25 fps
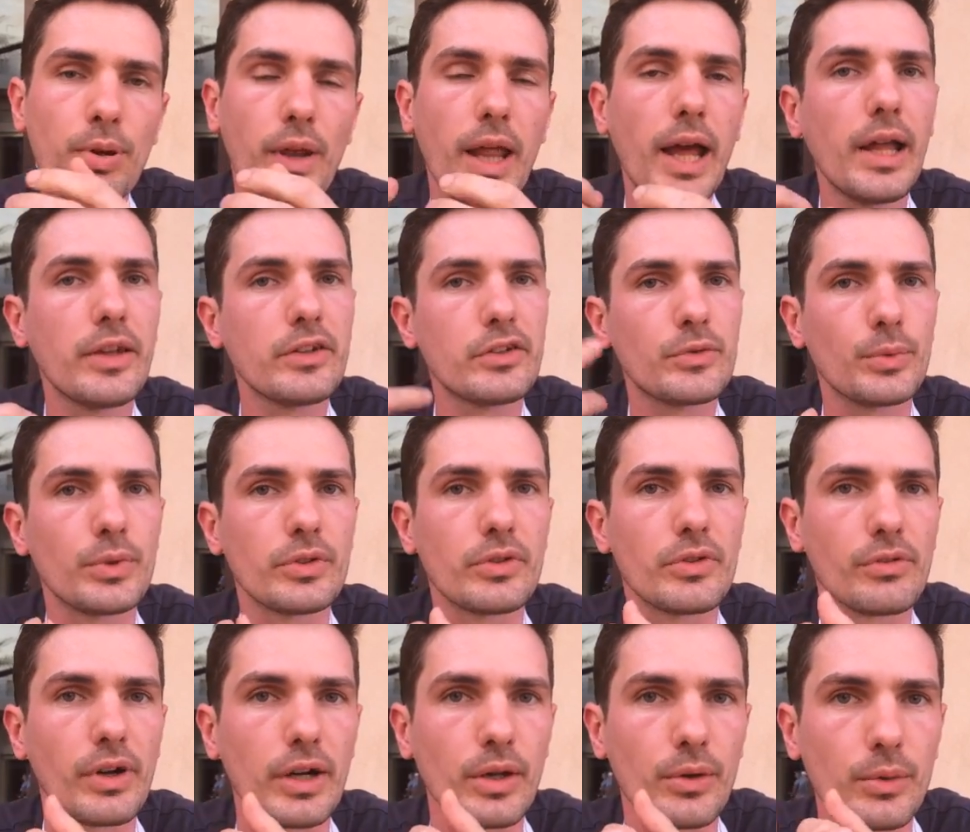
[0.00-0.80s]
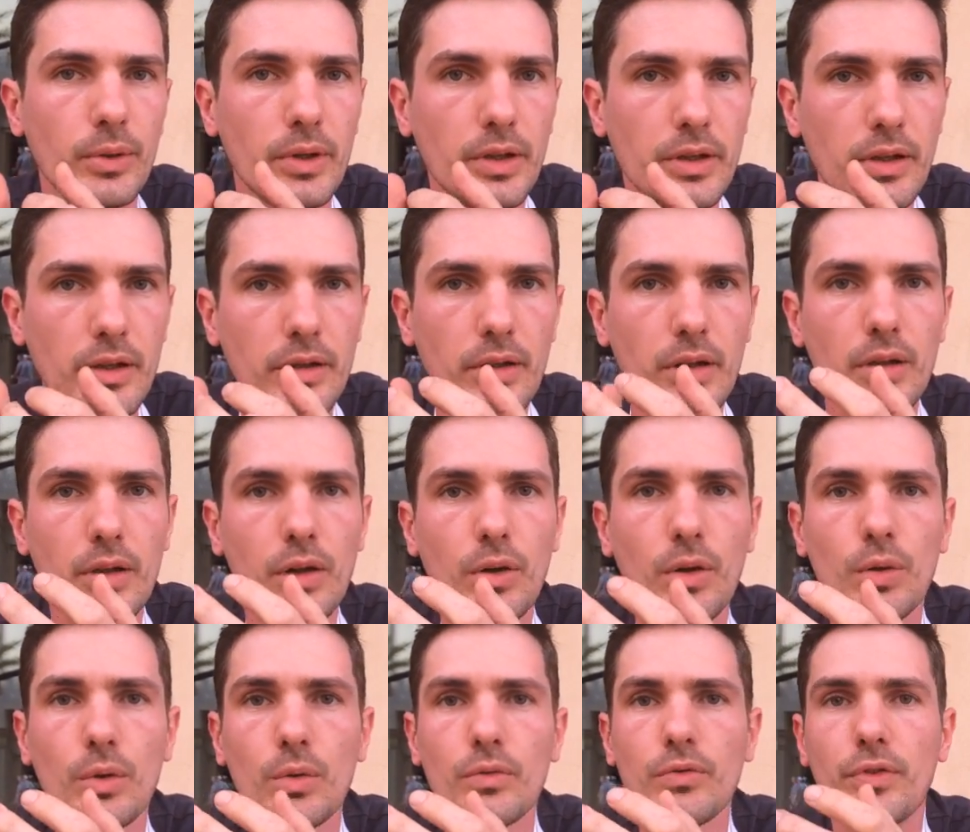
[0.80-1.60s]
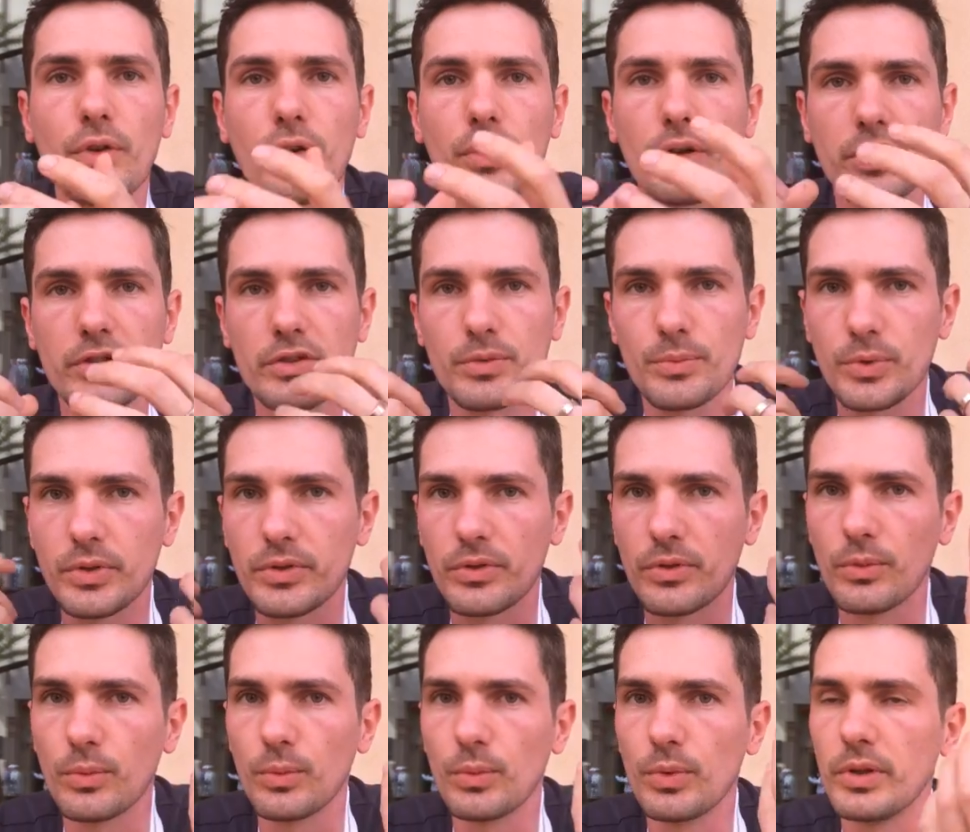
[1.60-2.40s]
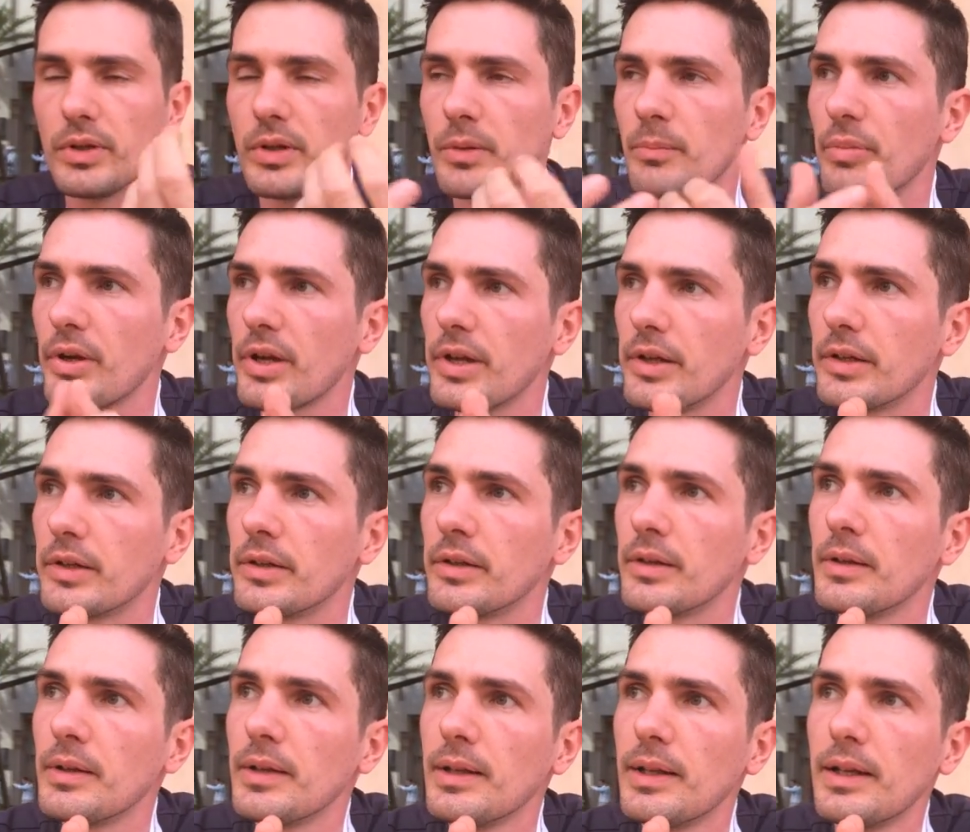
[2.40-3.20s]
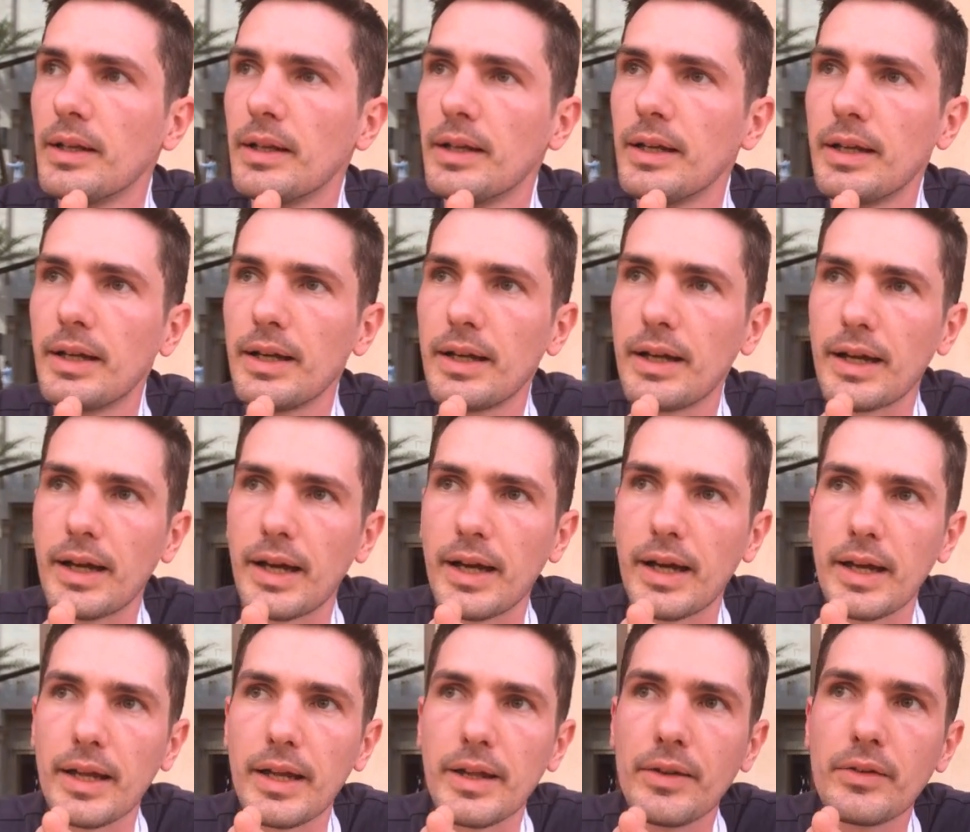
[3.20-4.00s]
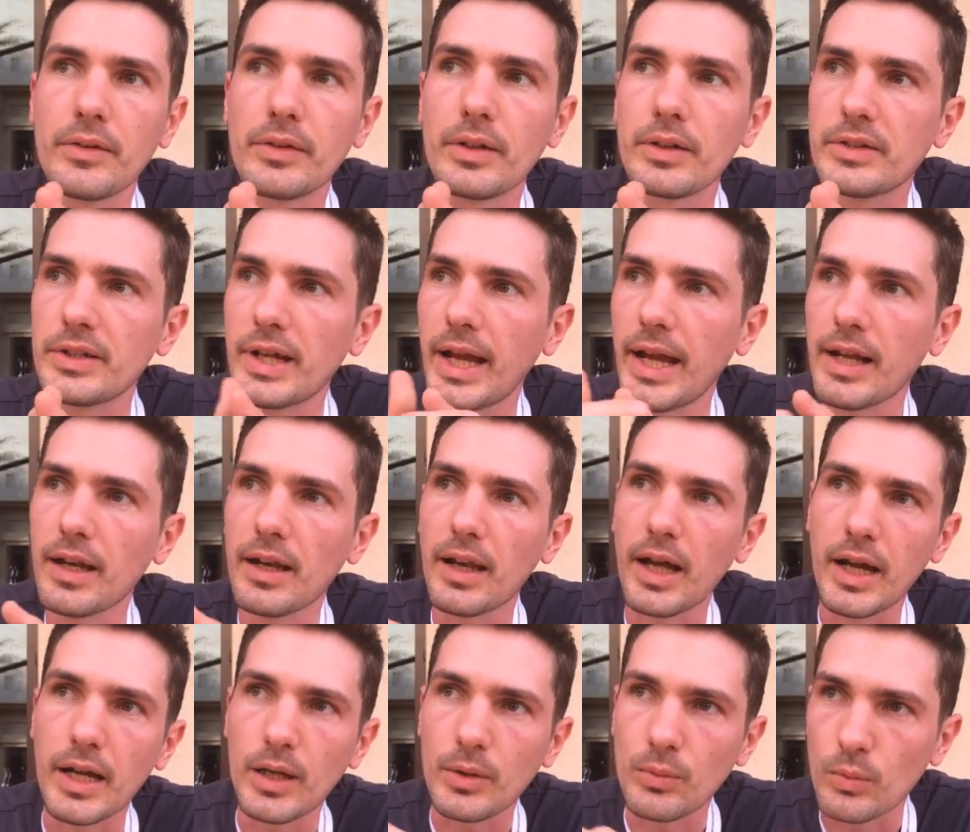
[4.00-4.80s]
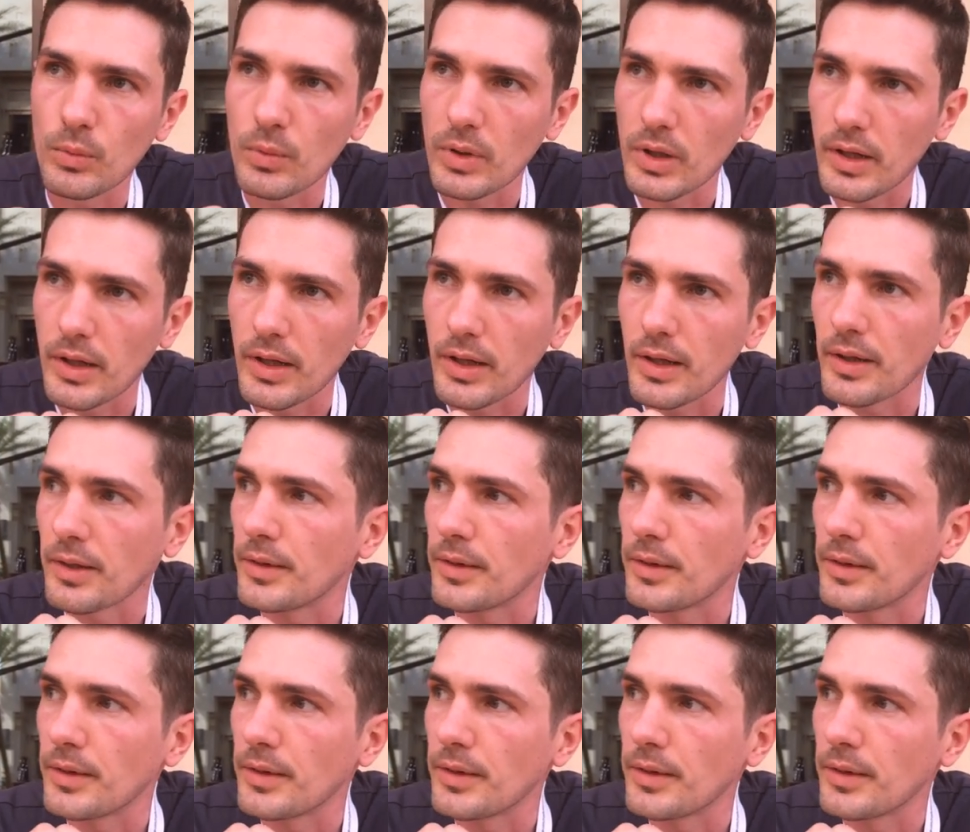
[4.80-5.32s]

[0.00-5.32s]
plants would grow, and a whole forest would appear. And the tagline